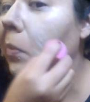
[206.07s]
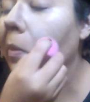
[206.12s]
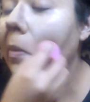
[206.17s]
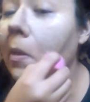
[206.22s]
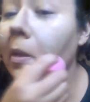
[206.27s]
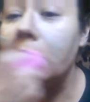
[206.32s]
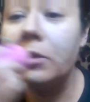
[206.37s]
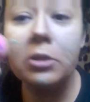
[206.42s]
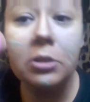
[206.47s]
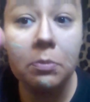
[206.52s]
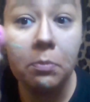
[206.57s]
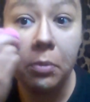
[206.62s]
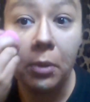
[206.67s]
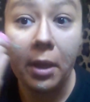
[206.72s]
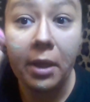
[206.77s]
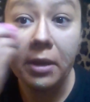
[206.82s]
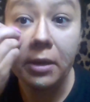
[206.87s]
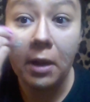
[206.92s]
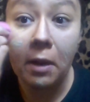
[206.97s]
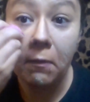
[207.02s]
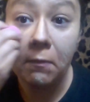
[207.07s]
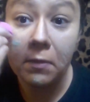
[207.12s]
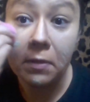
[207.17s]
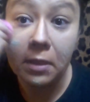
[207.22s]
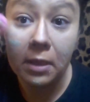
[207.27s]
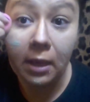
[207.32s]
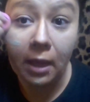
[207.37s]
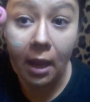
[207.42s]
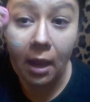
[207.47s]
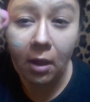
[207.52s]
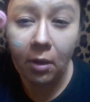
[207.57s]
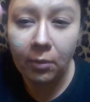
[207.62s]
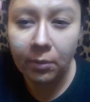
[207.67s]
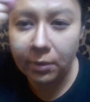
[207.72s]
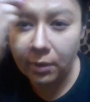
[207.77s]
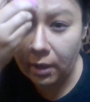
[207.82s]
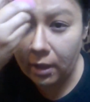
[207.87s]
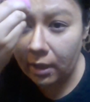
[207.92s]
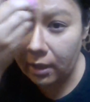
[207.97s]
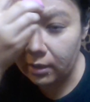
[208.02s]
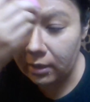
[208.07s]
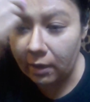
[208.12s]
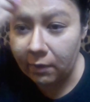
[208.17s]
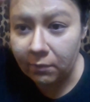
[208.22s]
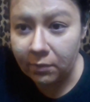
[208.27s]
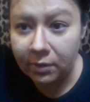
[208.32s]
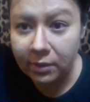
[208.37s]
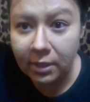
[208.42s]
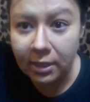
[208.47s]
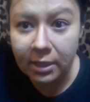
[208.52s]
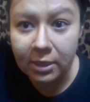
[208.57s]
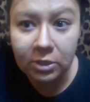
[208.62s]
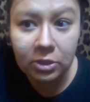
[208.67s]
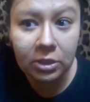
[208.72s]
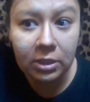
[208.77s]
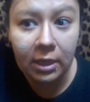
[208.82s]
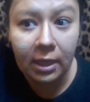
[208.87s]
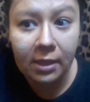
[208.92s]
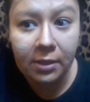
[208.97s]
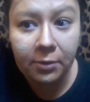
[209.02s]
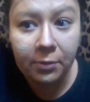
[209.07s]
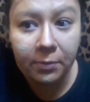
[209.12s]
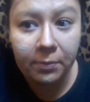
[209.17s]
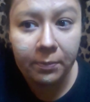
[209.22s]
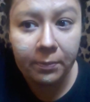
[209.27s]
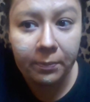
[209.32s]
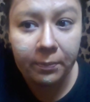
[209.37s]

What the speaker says: And just blend everything out and everything together.